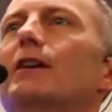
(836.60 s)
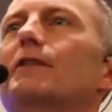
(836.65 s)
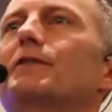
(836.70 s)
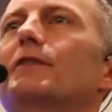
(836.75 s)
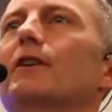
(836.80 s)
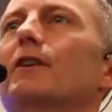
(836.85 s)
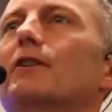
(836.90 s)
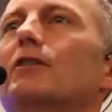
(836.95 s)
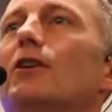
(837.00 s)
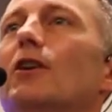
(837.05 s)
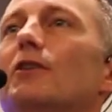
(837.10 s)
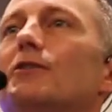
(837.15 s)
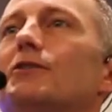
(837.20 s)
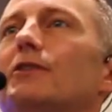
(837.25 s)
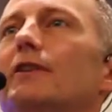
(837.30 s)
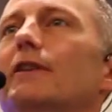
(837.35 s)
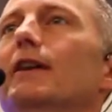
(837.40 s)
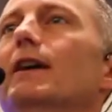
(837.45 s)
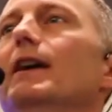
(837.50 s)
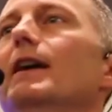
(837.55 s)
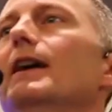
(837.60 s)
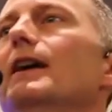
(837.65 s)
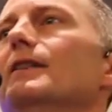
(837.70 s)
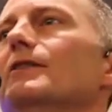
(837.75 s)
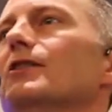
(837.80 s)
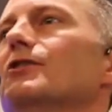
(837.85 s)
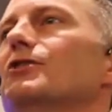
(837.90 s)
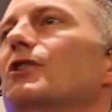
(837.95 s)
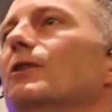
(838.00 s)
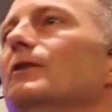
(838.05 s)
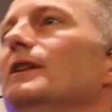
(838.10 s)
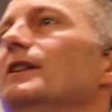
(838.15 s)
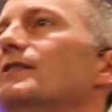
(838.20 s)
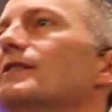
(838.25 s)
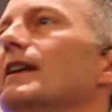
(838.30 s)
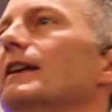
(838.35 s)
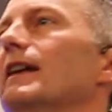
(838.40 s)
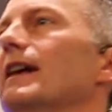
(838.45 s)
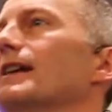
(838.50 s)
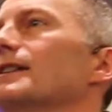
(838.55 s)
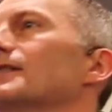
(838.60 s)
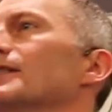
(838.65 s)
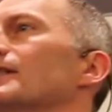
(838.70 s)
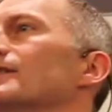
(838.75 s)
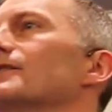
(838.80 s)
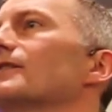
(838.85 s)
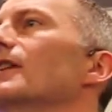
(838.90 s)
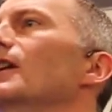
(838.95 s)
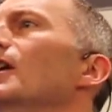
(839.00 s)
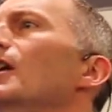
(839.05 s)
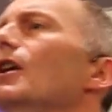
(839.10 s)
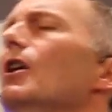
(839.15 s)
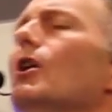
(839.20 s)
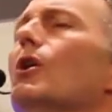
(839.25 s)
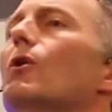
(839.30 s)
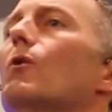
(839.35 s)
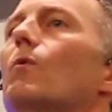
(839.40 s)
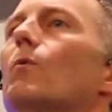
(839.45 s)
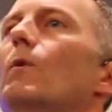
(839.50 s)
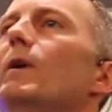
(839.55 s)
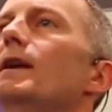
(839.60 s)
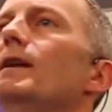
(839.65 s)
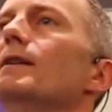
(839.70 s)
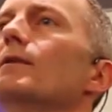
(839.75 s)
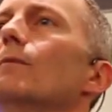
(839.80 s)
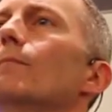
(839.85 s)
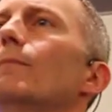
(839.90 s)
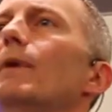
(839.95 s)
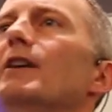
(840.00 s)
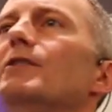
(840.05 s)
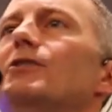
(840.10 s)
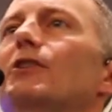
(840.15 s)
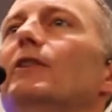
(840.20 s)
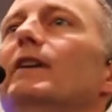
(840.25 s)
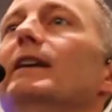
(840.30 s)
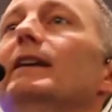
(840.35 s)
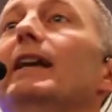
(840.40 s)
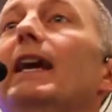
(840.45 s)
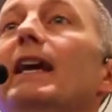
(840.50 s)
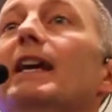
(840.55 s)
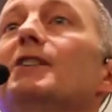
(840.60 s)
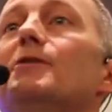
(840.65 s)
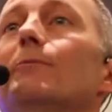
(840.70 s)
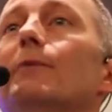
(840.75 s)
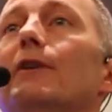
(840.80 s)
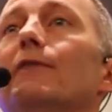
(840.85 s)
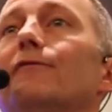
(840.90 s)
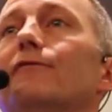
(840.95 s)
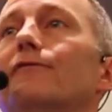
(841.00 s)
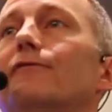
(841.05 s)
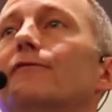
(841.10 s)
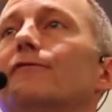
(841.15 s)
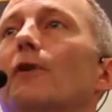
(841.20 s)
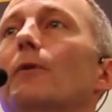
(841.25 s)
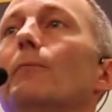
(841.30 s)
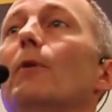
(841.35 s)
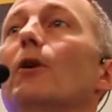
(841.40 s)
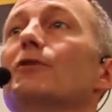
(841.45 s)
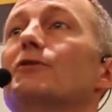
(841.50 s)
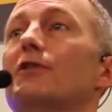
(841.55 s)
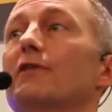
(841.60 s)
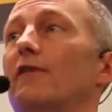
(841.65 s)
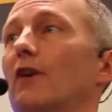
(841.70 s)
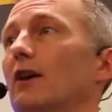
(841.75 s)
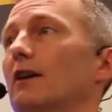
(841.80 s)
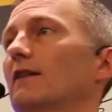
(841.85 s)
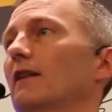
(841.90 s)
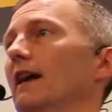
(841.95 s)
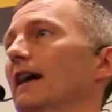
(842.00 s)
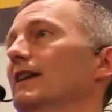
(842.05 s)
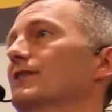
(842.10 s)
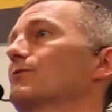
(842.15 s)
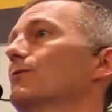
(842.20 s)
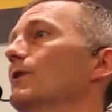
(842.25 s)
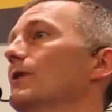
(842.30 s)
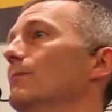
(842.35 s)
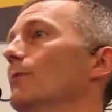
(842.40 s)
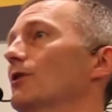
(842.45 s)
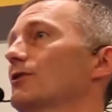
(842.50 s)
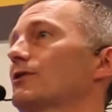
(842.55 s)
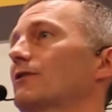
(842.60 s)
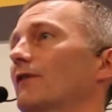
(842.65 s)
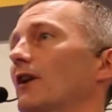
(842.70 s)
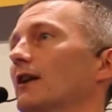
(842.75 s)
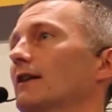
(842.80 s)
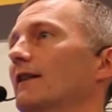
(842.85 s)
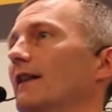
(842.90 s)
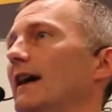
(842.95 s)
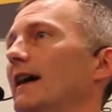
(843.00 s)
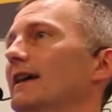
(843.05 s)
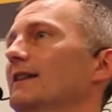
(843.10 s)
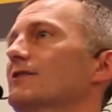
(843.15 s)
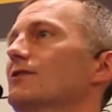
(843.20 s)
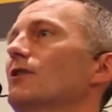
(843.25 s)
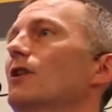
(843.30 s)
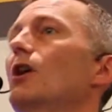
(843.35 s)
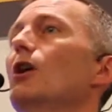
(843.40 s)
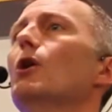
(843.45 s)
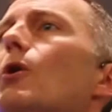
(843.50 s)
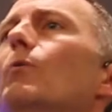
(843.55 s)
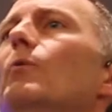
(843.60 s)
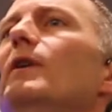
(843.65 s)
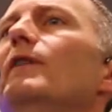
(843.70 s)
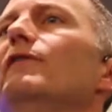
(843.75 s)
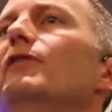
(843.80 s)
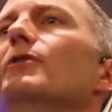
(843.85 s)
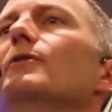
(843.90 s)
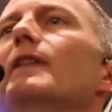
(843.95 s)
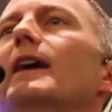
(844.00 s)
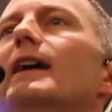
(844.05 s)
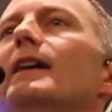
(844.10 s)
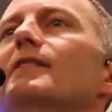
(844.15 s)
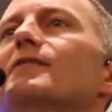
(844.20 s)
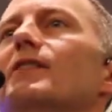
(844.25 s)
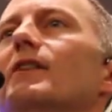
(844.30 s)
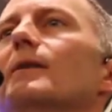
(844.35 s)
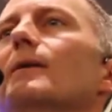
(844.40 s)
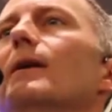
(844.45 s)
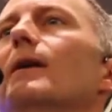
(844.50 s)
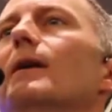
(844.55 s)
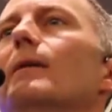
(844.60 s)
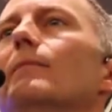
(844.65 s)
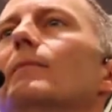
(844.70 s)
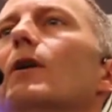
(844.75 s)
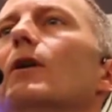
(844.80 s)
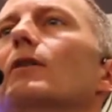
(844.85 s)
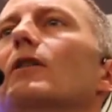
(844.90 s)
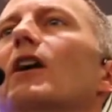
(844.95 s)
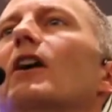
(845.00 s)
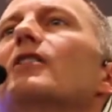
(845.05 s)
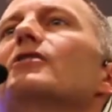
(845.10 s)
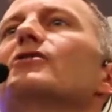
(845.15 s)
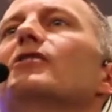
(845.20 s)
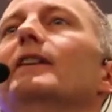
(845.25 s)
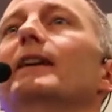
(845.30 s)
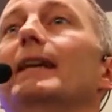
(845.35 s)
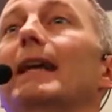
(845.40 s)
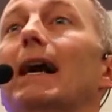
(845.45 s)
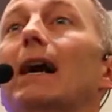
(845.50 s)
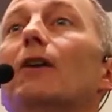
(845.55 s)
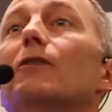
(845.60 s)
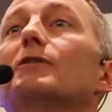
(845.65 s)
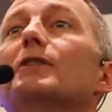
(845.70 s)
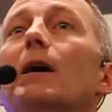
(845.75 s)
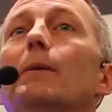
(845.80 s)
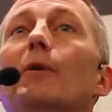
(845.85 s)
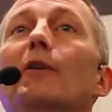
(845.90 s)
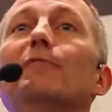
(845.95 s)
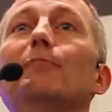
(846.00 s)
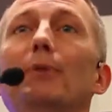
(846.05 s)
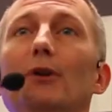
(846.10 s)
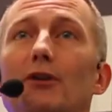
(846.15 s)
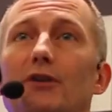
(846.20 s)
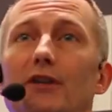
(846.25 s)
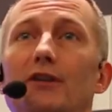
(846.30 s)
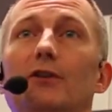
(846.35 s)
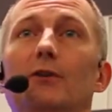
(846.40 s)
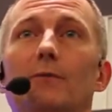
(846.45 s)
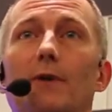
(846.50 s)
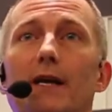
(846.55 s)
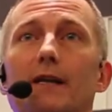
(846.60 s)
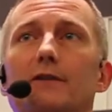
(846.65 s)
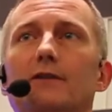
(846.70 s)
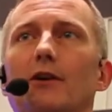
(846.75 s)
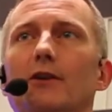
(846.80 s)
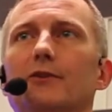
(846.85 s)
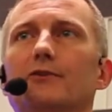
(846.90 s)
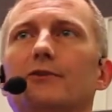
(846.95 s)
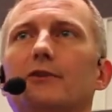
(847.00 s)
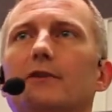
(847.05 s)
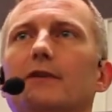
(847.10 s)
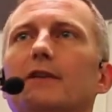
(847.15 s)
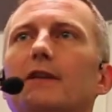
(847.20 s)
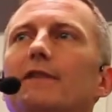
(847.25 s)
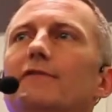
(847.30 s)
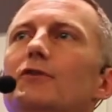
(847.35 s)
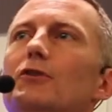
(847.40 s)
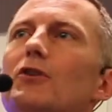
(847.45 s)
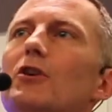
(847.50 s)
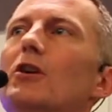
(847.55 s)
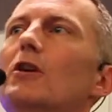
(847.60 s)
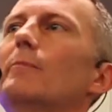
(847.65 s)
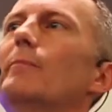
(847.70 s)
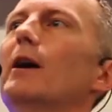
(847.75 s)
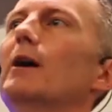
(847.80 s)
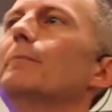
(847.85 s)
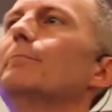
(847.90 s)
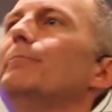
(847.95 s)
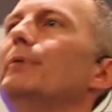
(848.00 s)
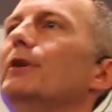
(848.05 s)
out there on culture to show these connections. We measure engagement for most of our clients, with most of our clients. We view that as largely an outcome of building the right culture. That if you go about